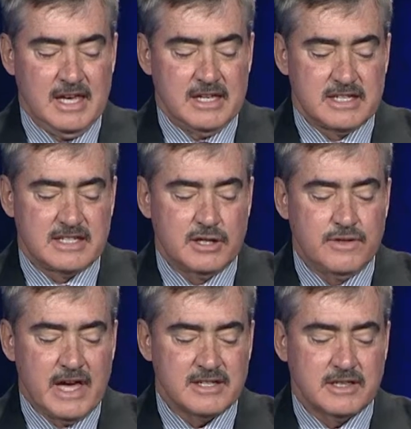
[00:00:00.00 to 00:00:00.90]
Since
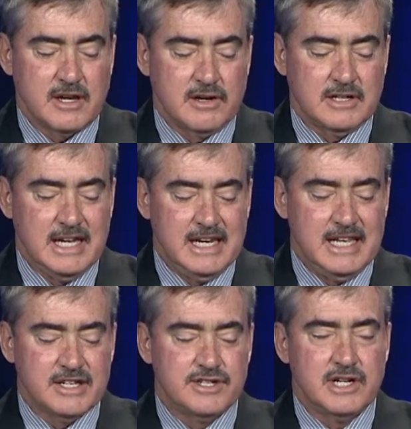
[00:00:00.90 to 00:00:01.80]
2013, he
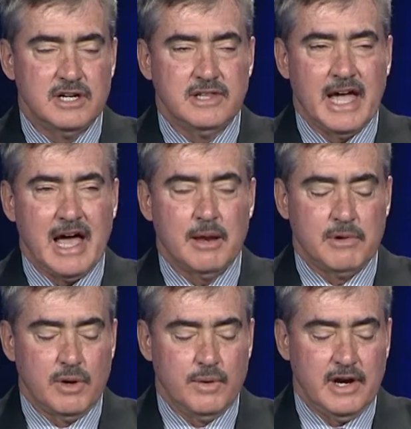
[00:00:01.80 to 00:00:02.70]
has chaired the
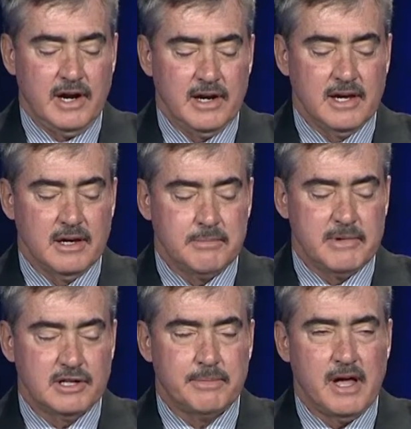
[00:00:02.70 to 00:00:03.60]
Alamo Area
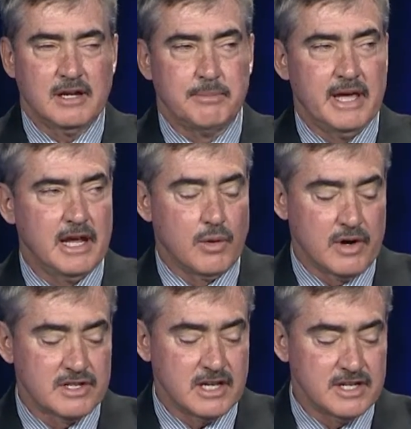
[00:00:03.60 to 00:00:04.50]
Metropolitan Planning
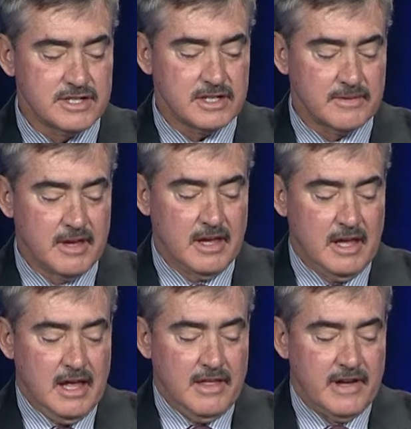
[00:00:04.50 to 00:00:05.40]
Organization.
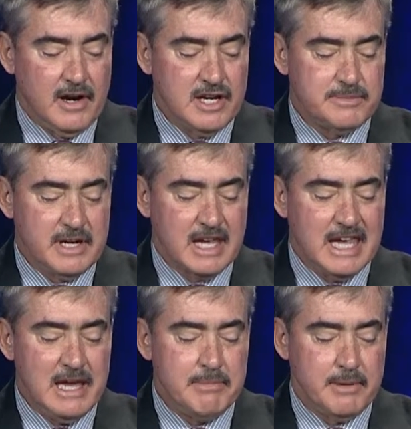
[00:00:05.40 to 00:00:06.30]
There, he's been a
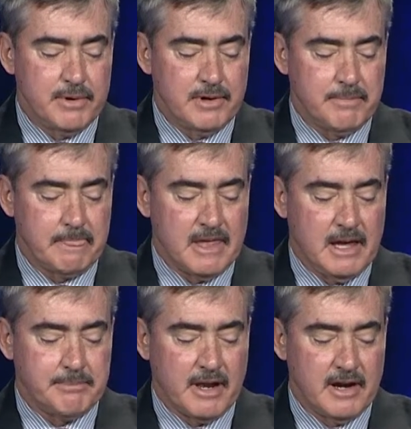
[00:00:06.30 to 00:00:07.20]
key member
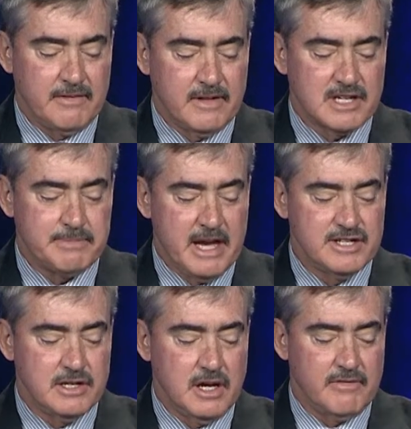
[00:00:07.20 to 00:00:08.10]
and player for the
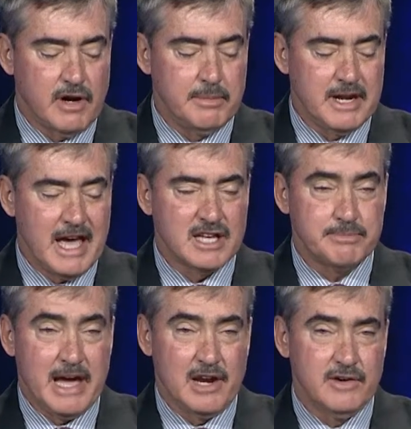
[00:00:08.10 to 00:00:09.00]
expansion of urbanized
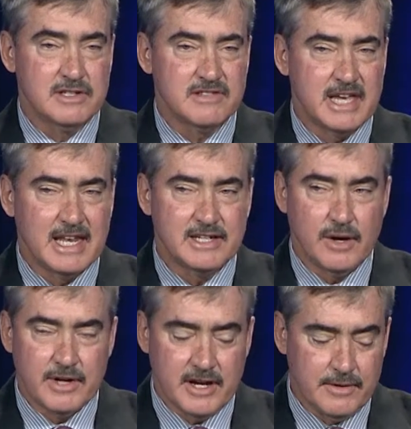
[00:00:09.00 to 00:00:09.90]
boundaries of San
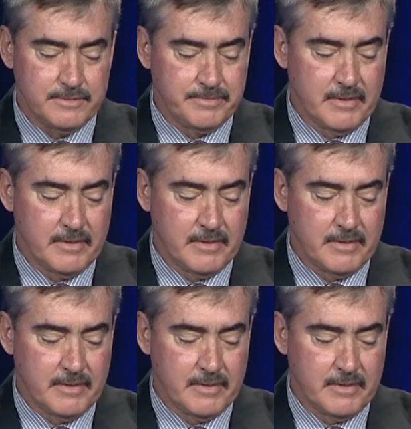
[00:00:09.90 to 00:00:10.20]
Antonio.